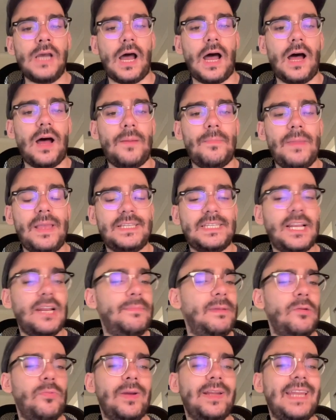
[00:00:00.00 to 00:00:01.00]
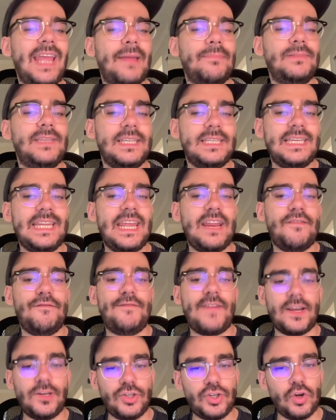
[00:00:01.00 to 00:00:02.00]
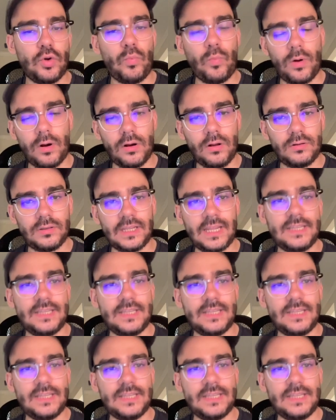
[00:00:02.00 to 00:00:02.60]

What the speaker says: It's going to be renamed Disney Adventure World.